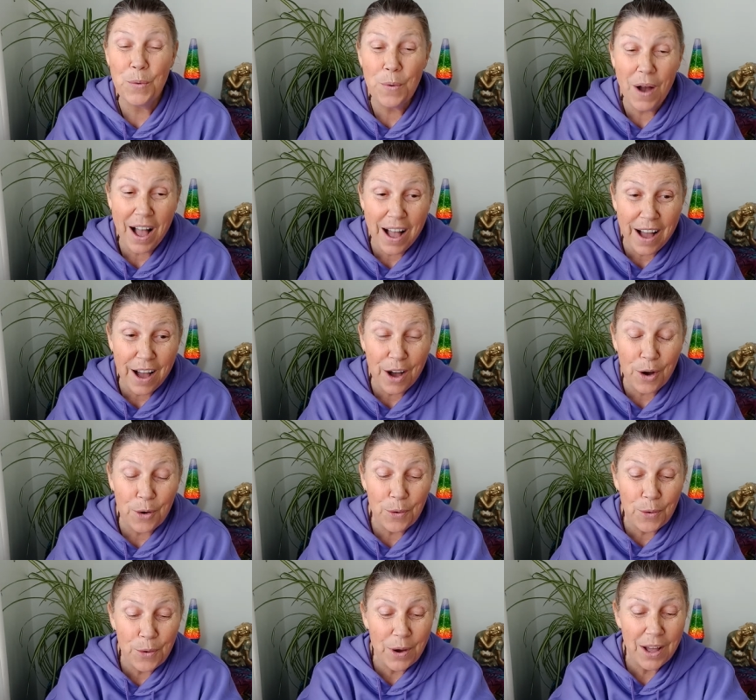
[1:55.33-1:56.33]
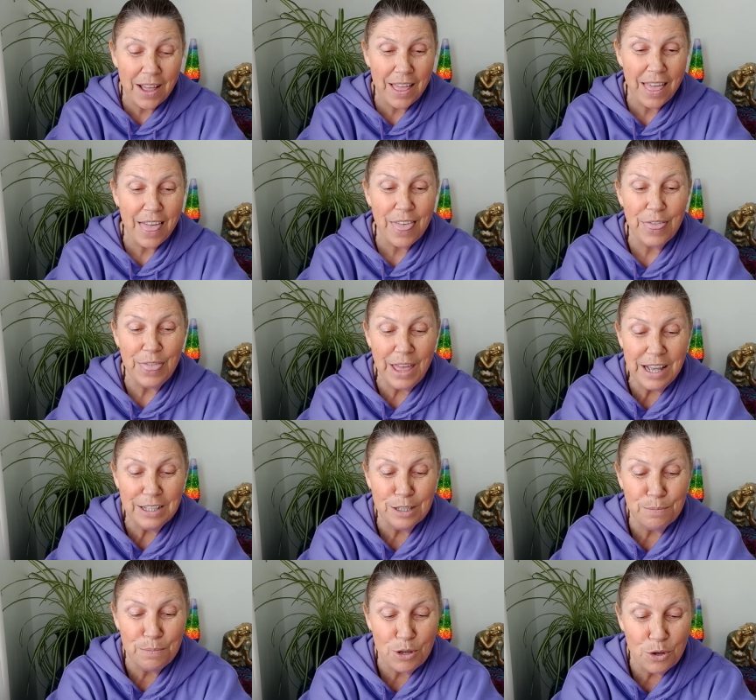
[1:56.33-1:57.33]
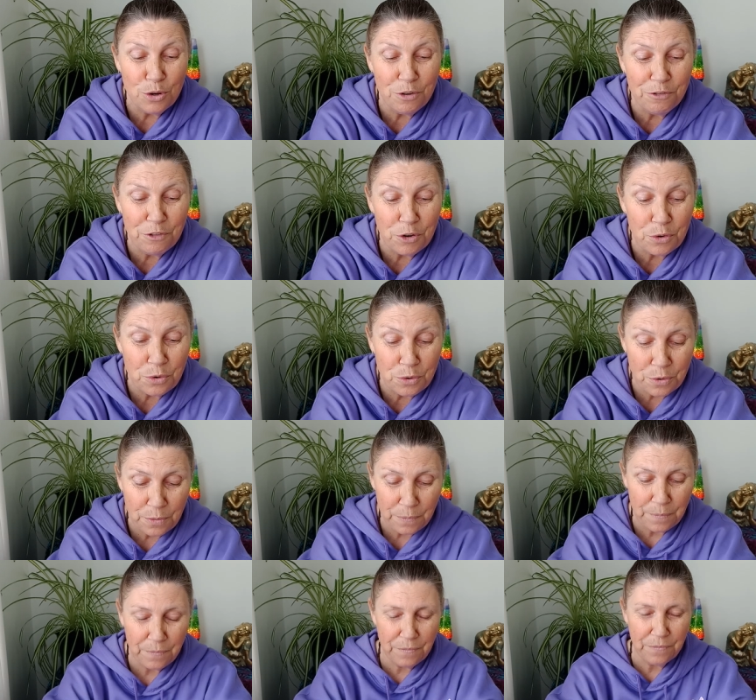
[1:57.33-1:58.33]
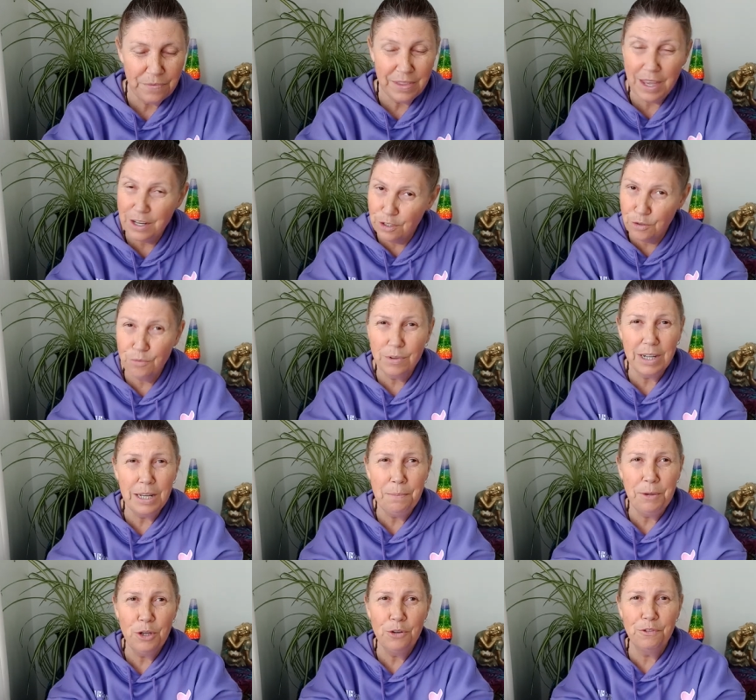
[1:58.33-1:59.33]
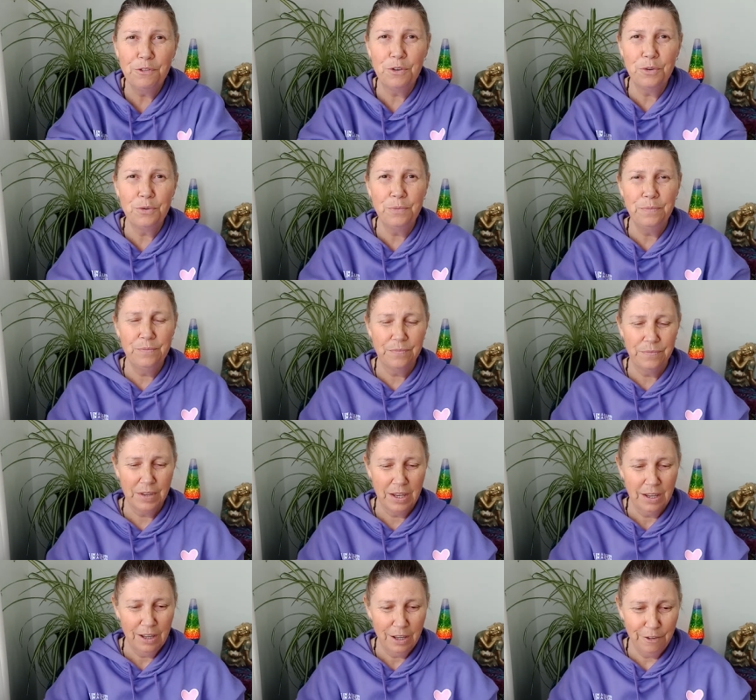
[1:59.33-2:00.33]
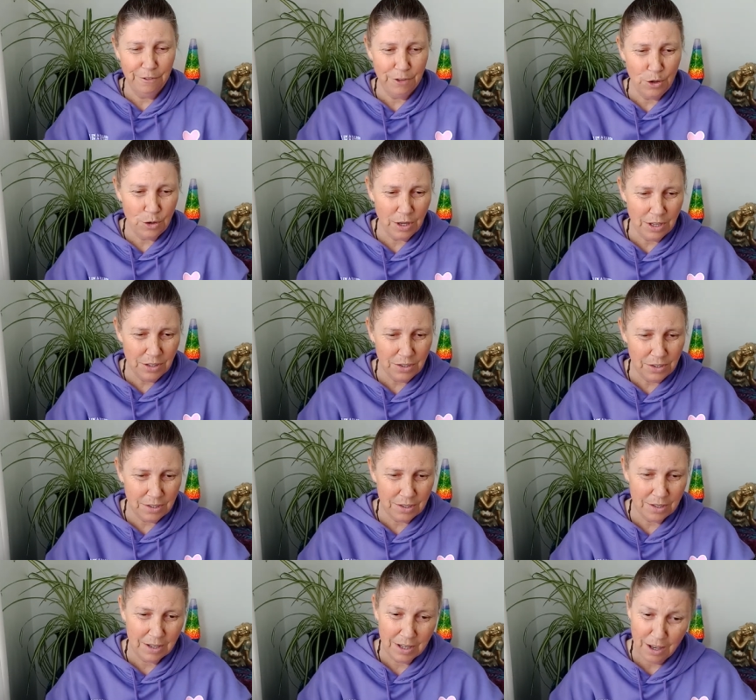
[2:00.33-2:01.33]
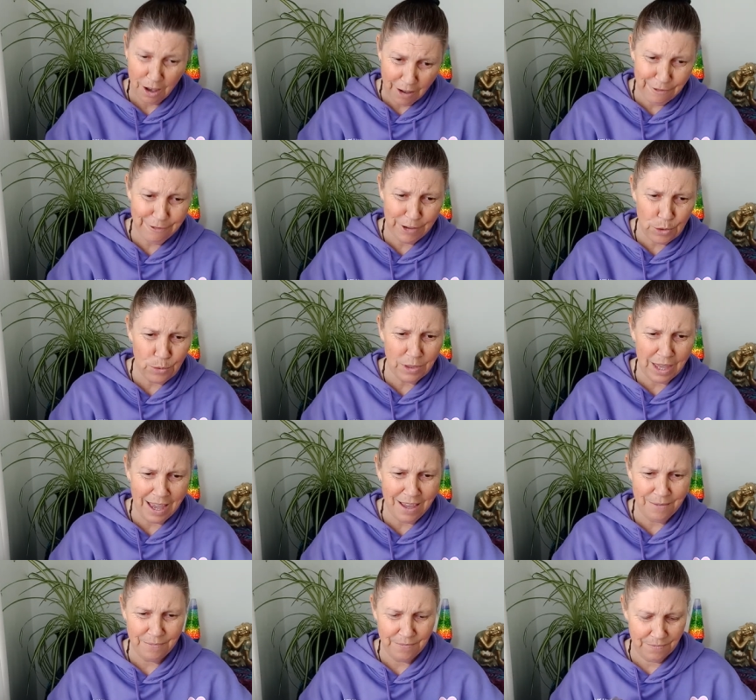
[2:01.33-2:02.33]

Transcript: Wow, that's beautiful. That is really beautiful. Ophiuchus. I felt that.